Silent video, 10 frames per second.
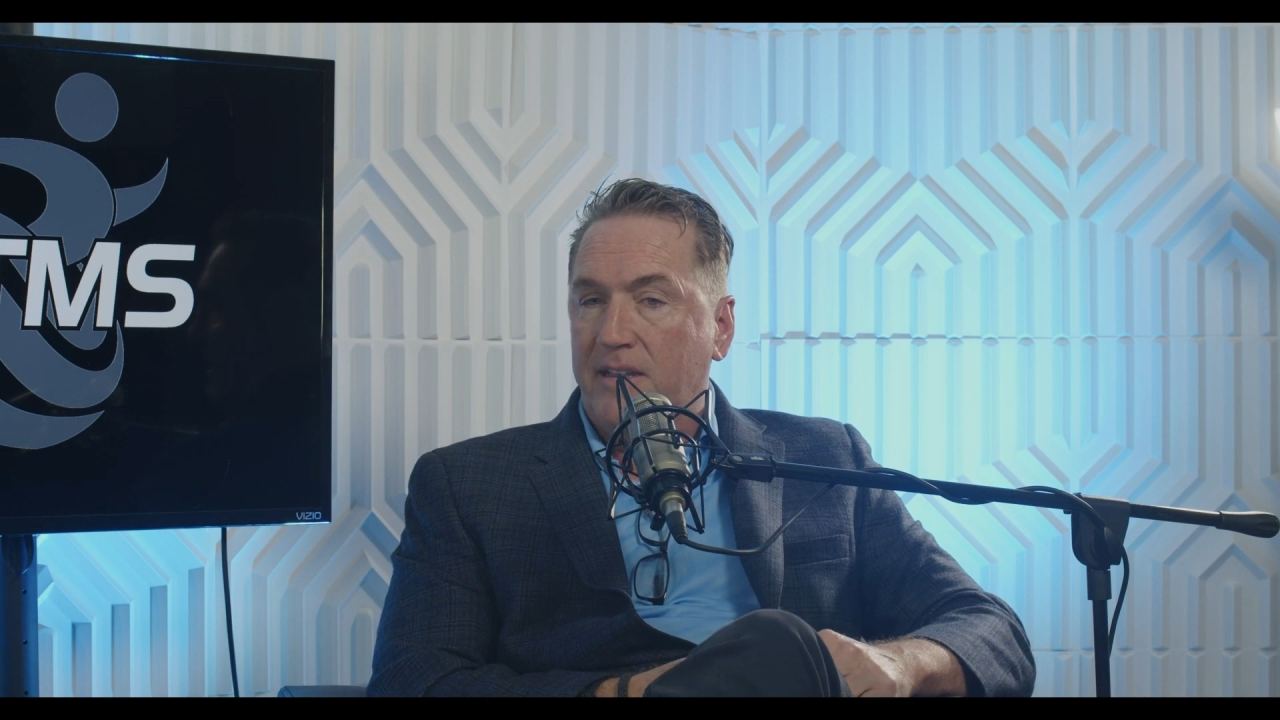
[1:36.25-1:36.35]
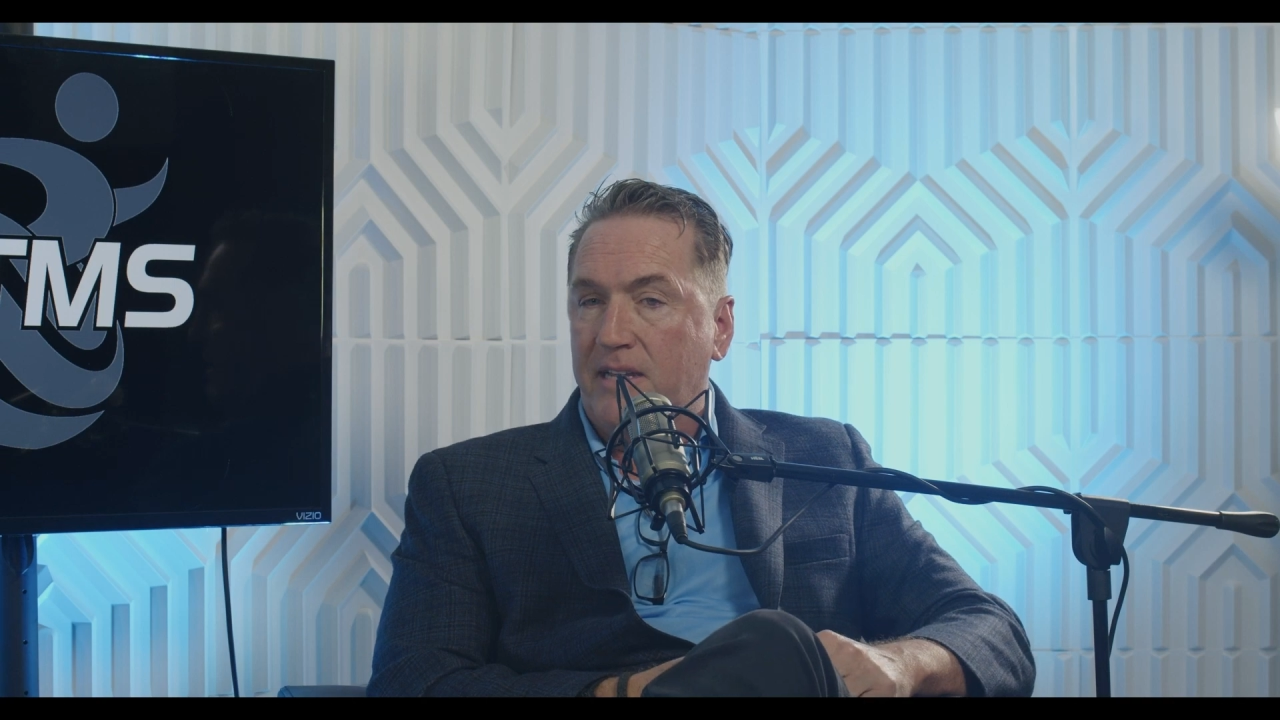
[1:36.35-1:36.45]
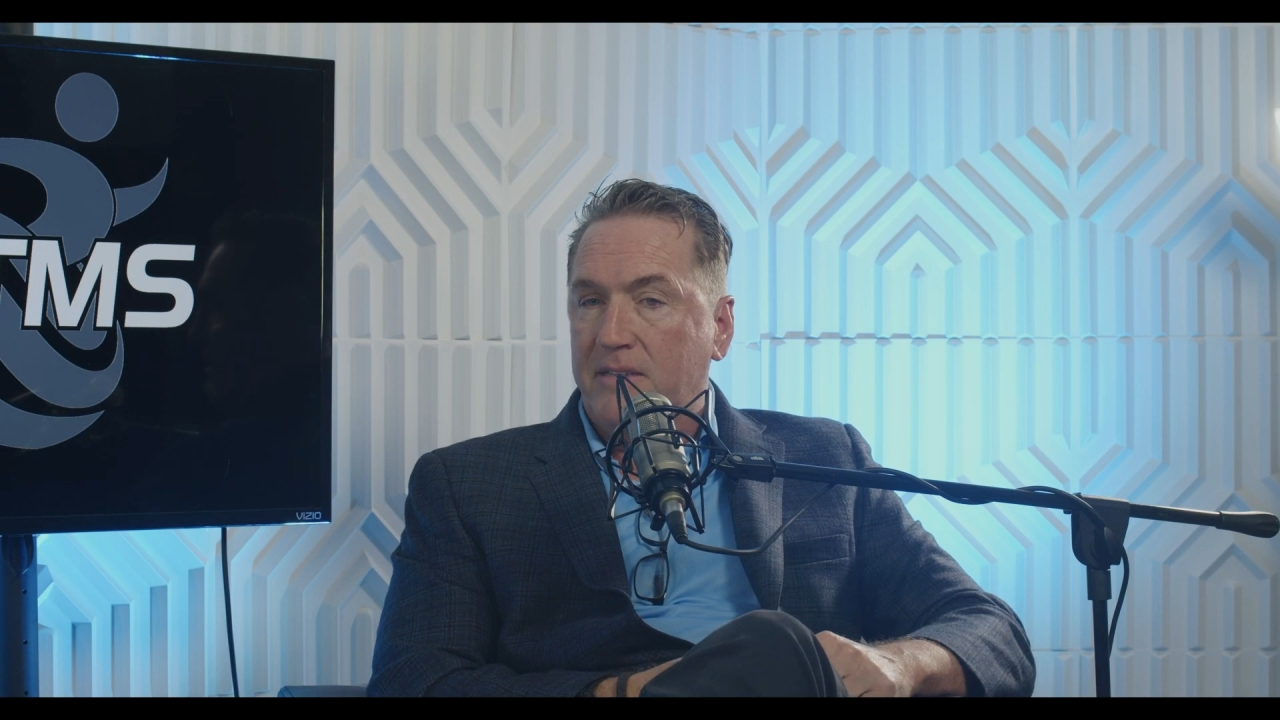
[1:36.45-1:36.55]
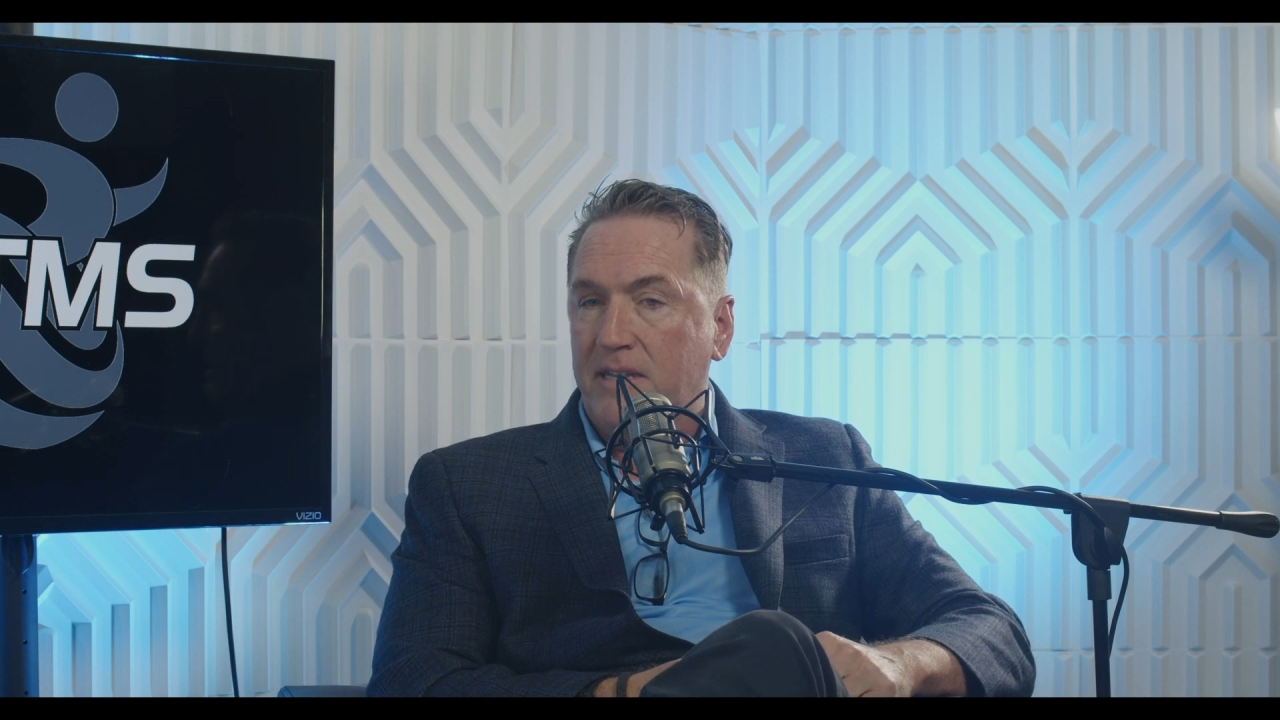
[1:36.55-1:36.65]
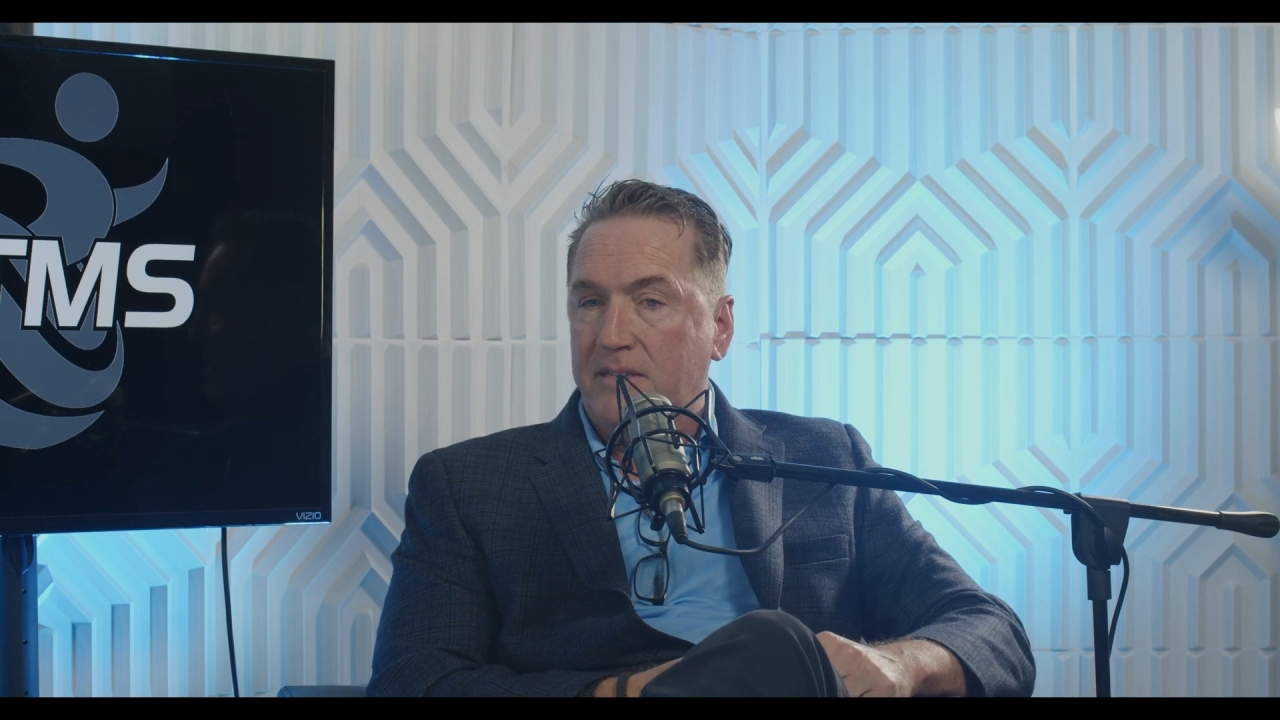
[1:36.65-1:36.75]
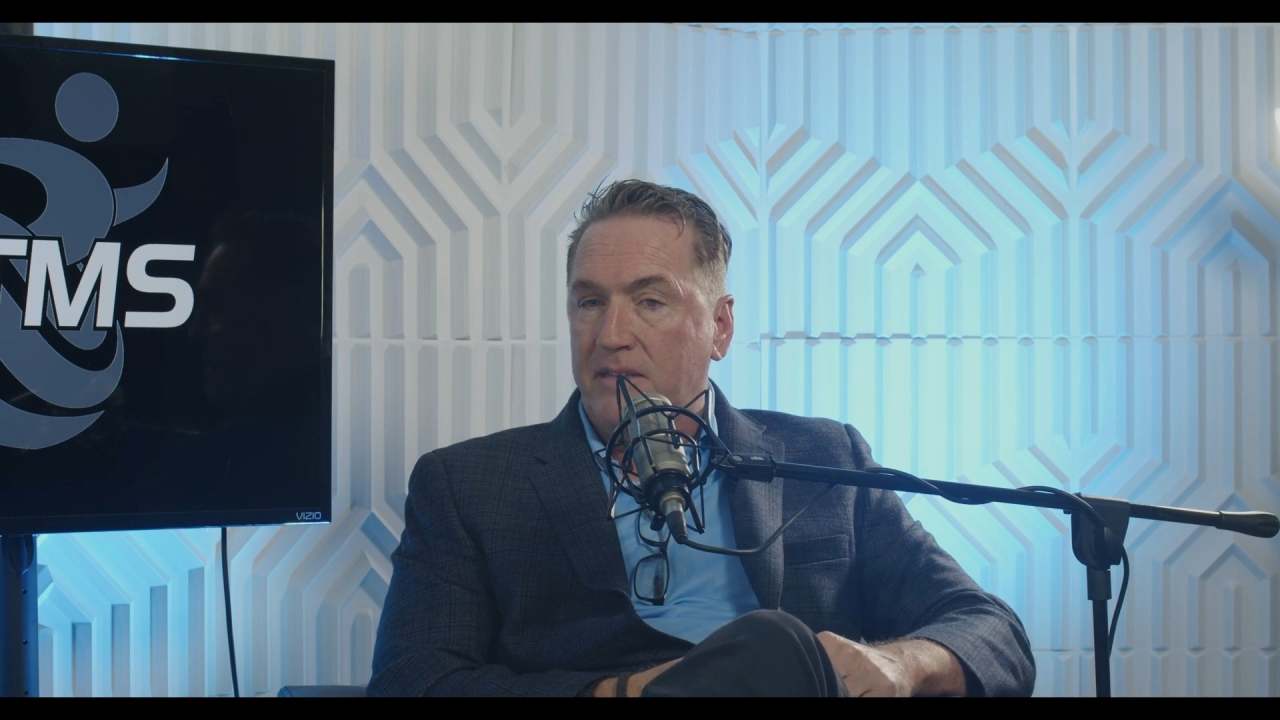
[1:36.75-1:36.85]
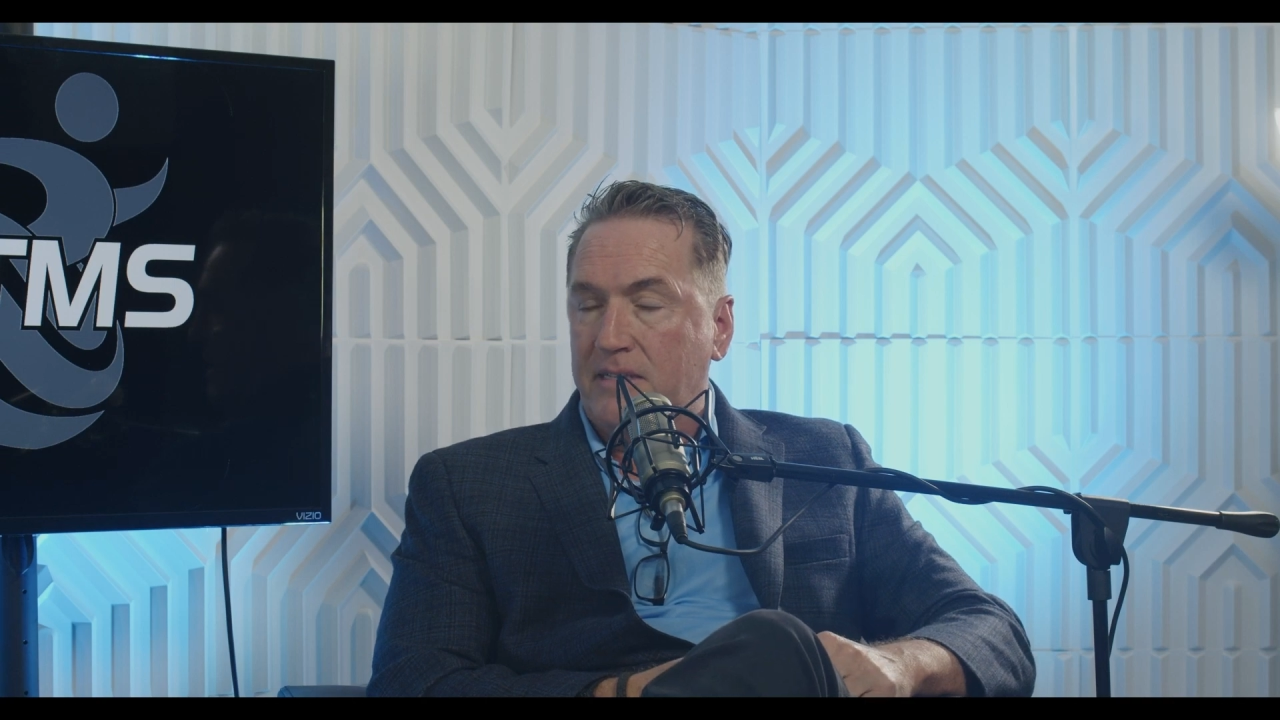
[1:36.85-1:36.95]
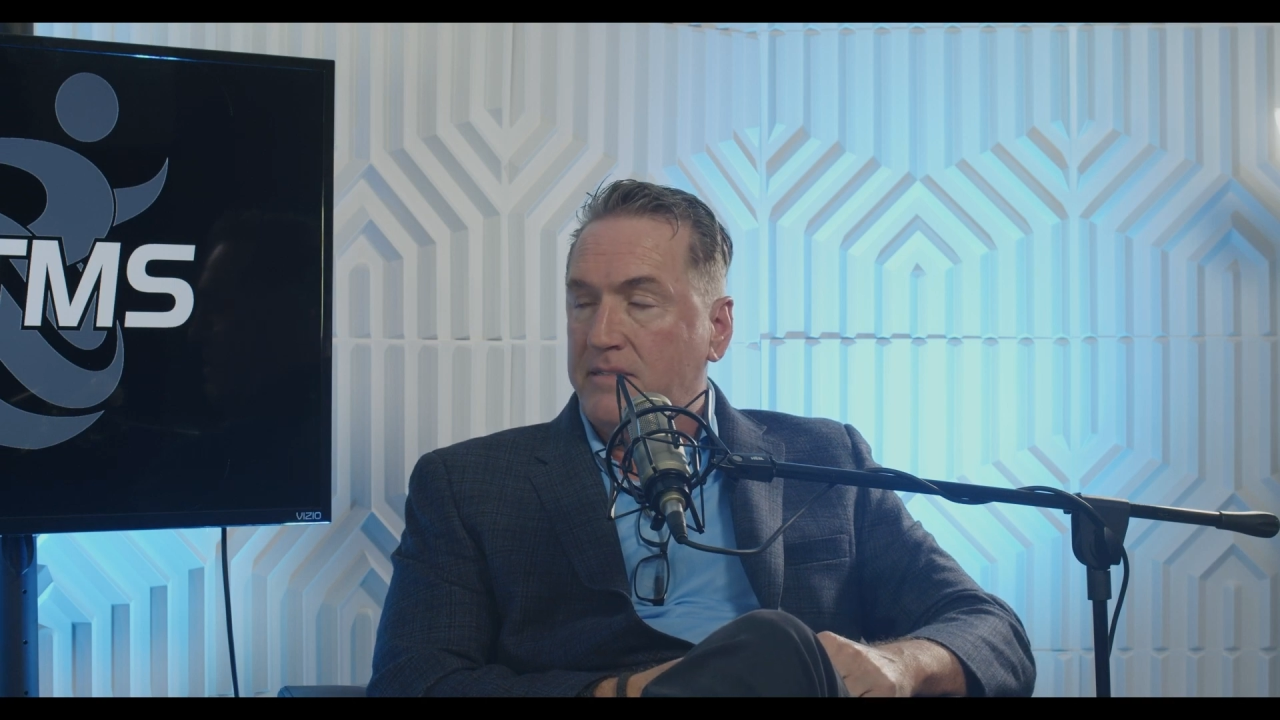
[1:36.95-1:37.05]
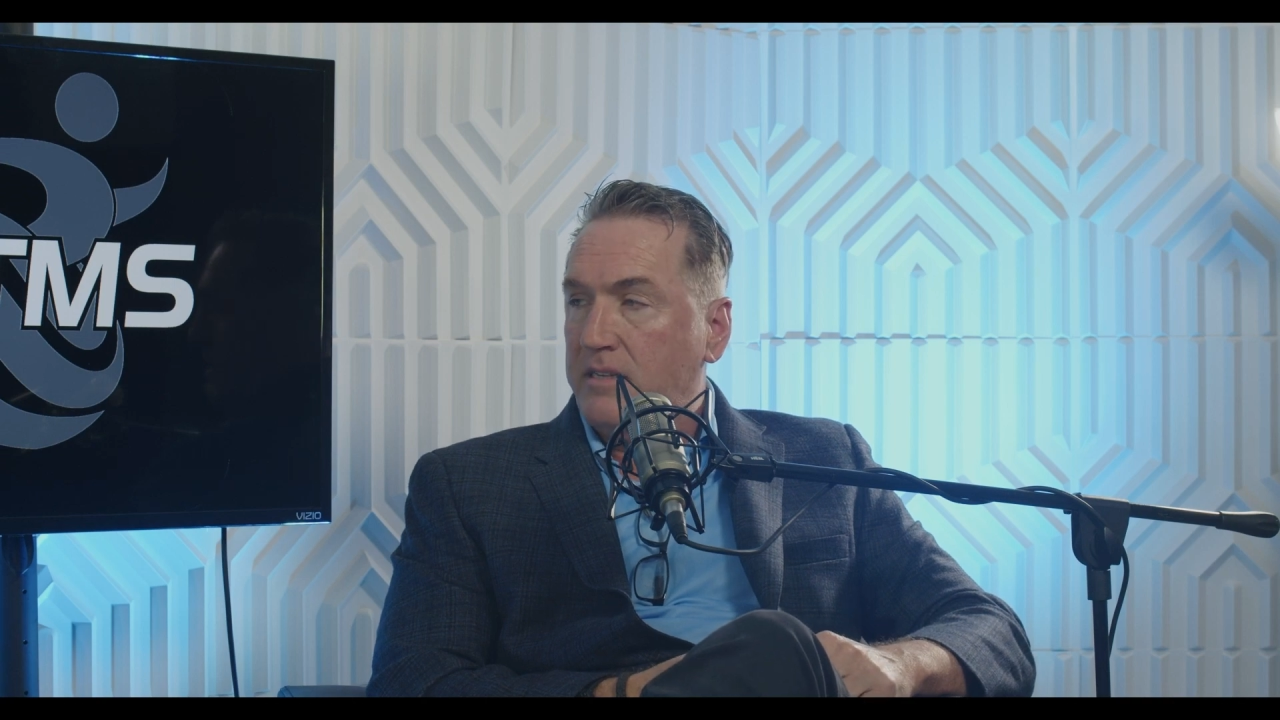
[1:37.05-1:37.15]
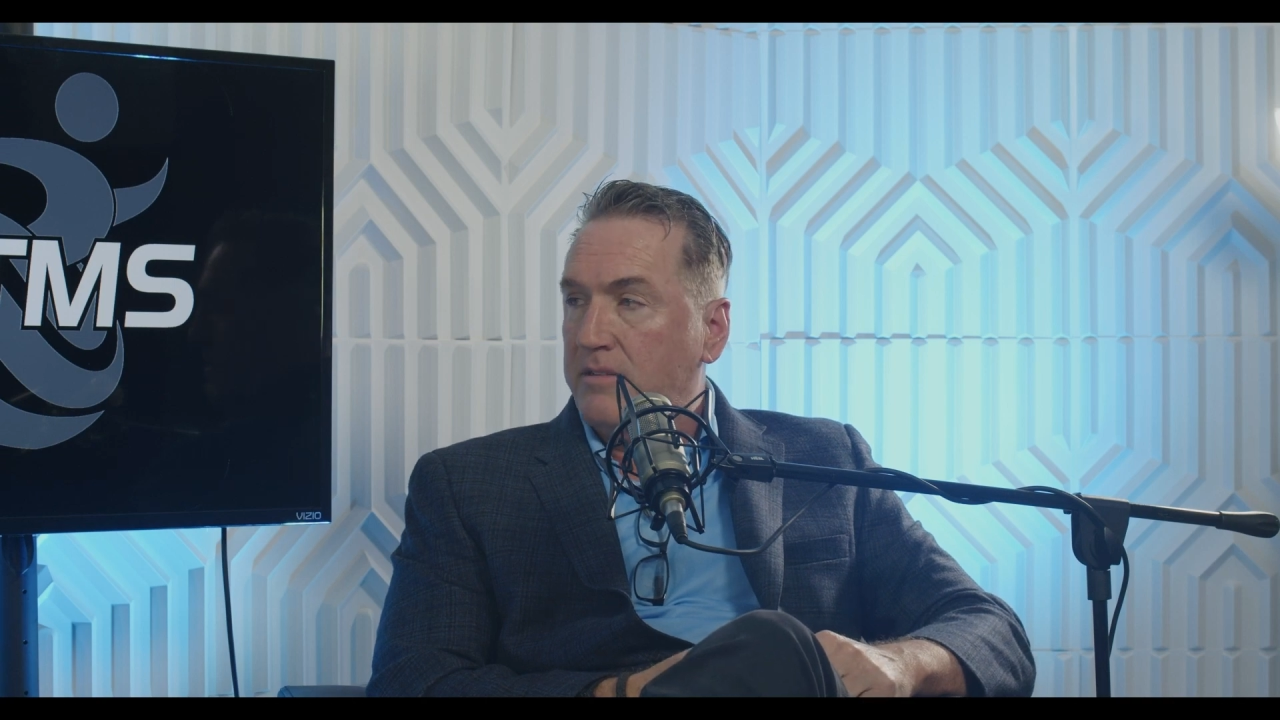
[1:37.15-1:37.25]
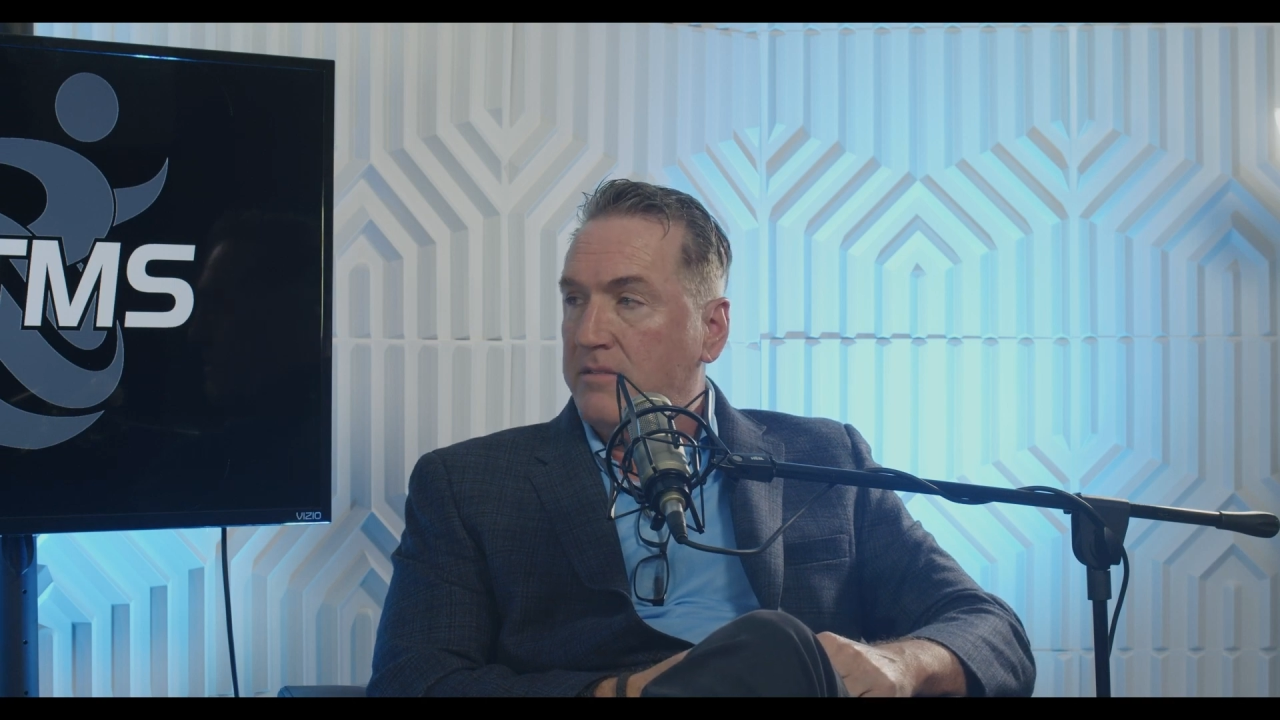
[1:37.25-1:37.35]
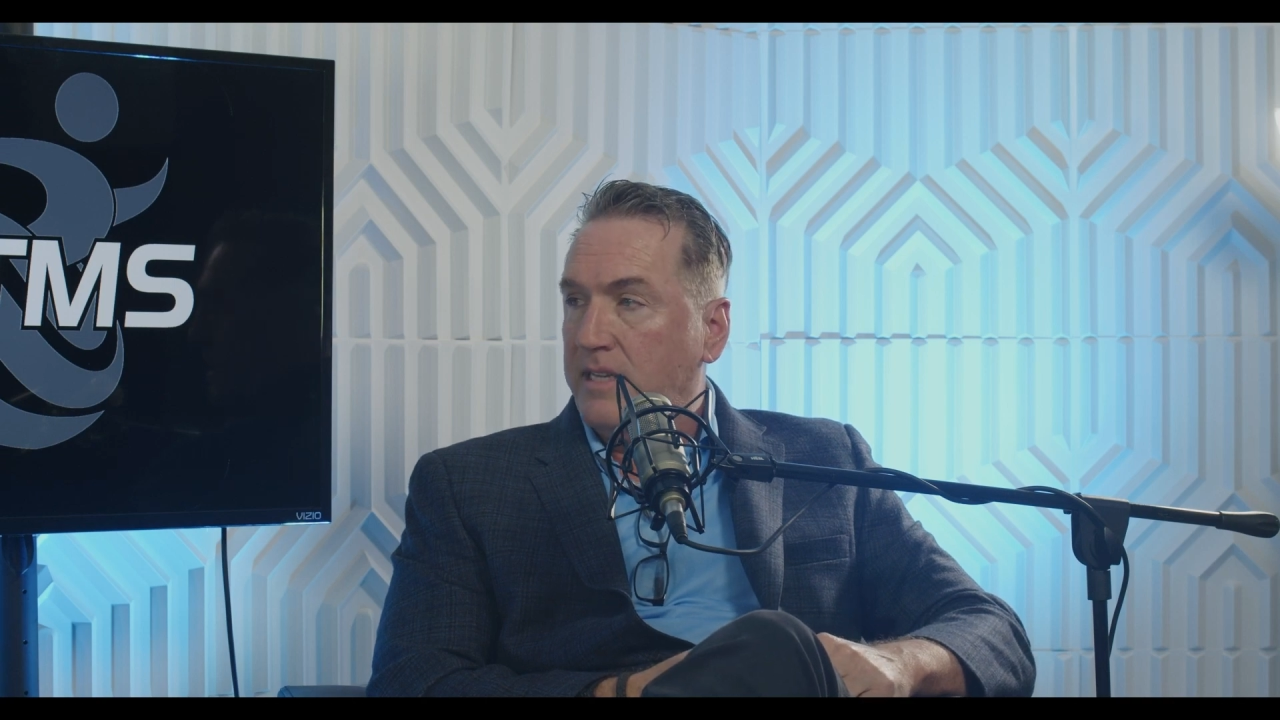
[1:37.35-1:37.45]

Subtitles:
that signal